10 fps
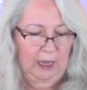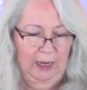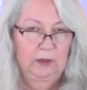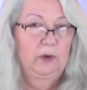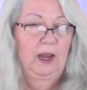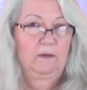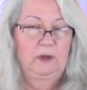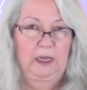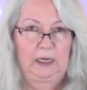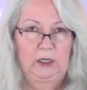I don't have
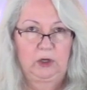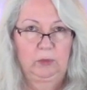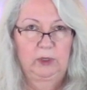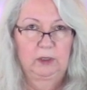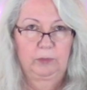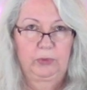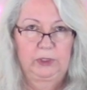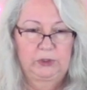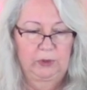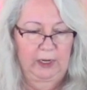an Anycubic
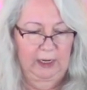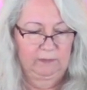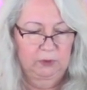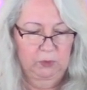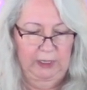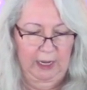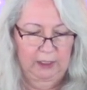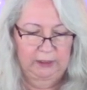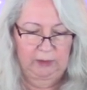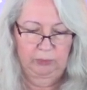printer, I have a
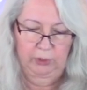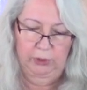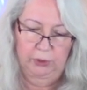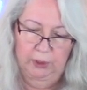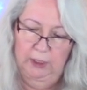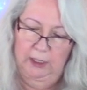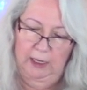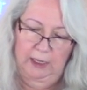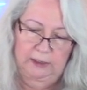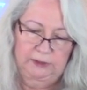Creality printer,
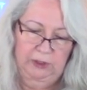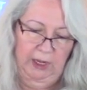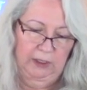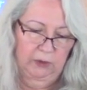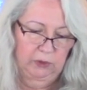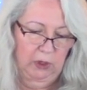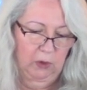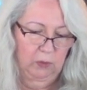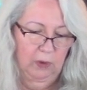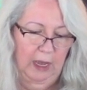so I don't
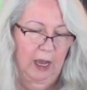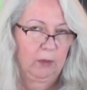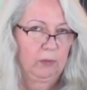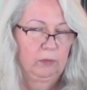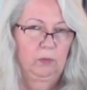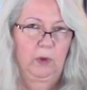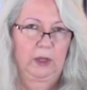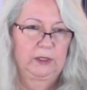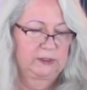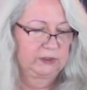know how
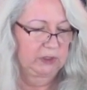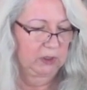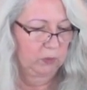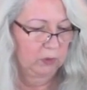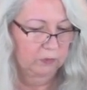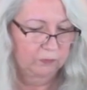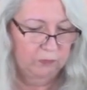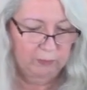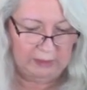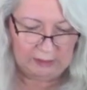well this is going to work
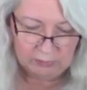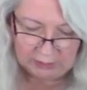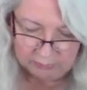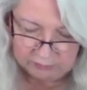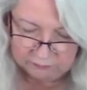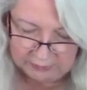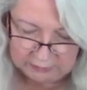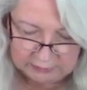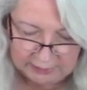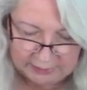for me, but I'll be
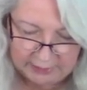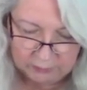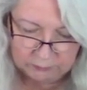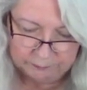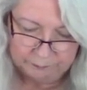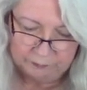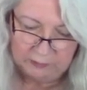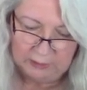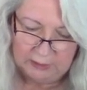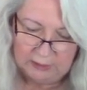finding that out.
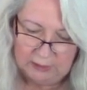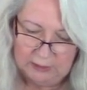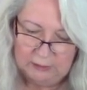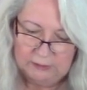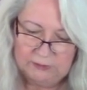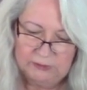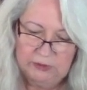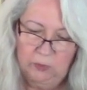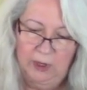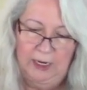This is
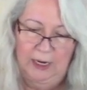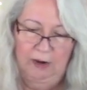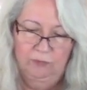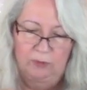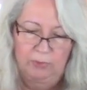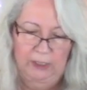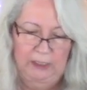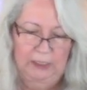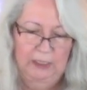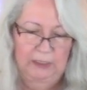the way
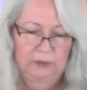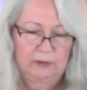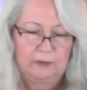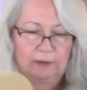everybody can